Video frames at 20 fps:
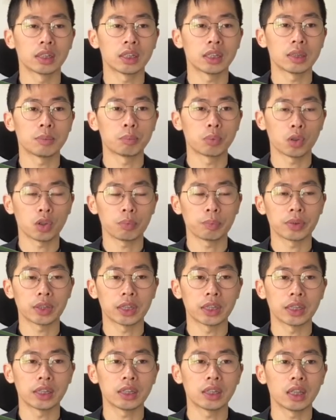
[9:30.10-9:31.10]
in
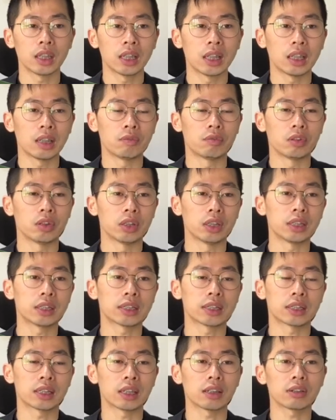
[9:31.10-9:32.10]
property. If it is
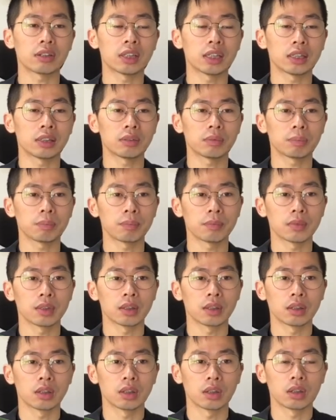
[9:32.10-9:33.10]
something
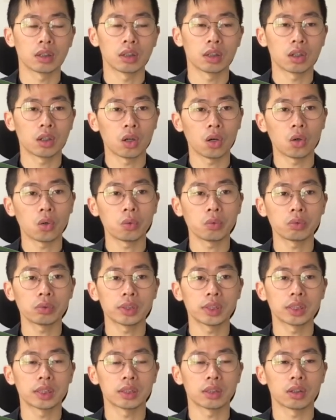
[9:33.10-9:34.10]
cold
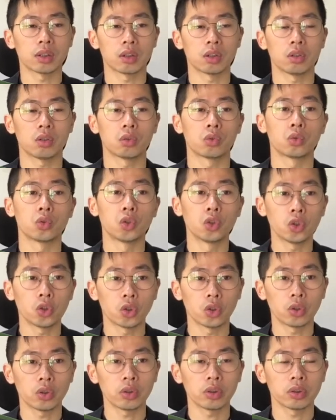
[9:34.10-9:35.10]
or
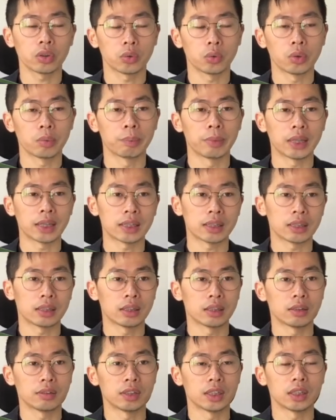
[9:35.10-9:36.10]
raw, you make
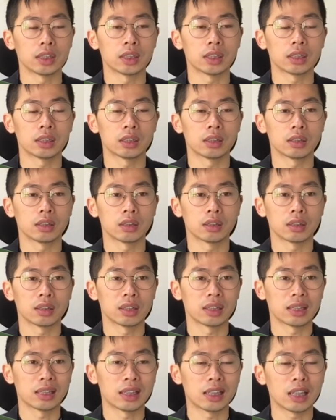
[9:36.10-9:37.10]
it
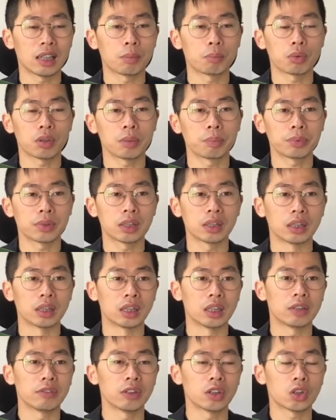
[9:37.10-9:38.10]
their property
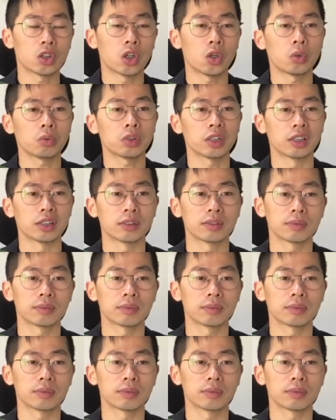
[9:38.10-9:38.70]
even colder.